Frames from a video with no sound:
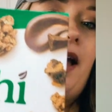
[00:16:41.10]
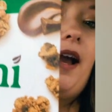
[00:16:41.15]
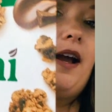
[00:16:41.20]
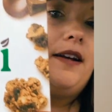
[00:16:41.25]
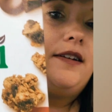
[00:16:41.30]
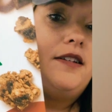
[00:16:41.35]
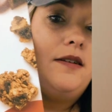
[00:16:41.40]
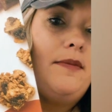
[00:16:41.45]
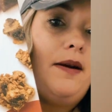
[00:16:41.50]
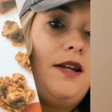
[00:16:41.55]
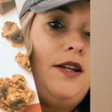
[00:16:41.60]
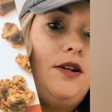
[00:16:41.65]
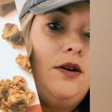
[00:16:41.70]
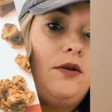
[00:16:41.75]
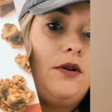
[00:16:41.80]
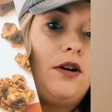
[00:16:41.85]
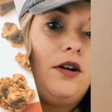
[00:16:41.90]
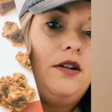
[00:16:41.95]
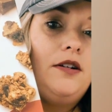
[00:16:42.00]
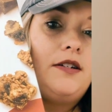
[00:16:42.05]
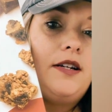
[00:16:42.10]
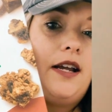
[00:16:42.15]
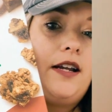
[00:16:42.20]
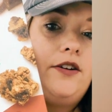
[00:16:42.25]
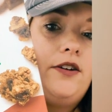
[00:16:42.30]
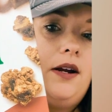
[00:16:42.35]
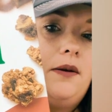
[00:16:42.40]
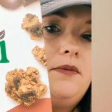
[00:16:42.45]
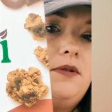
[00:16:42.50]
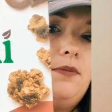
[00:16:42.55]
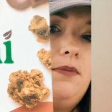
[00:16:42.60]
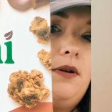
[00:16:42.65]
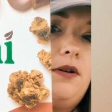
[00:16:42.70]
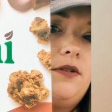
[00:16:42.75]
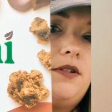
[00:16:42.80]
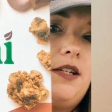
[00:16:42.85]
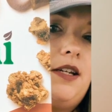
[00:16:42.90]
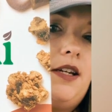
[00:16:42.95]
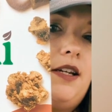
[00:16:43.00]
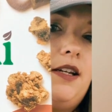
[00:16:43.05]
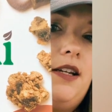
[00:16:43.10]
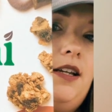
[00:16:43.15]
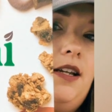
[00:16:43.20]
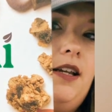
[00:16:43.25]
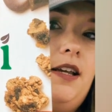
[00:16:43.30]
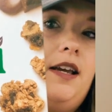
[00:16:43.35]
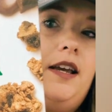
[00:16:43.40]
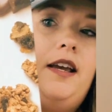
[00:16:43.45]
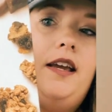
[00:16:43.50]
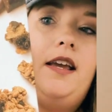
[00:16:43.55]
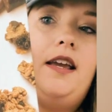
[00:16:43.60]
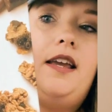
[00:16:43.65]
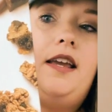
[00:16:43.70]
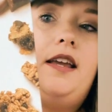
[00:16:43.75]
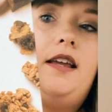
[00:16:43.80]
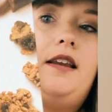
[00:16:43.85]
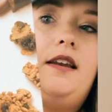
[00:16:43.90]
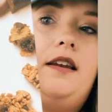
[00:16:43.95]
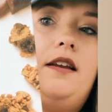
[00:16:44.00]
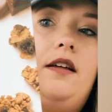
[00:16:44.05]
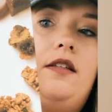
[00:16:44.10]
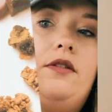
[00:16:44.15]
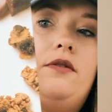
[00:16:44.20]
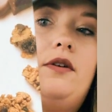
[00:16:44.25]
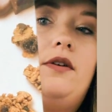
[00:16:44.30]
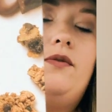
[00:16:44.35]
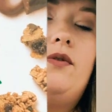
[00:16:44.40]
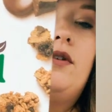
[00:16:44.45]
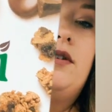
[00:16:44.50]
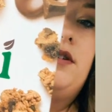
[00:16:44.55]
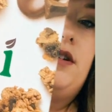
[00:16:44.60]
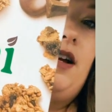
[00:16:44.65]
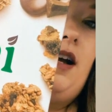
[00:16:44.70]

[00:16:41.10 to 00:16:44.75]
add to my yogurt. 10 grams of protein in 3/4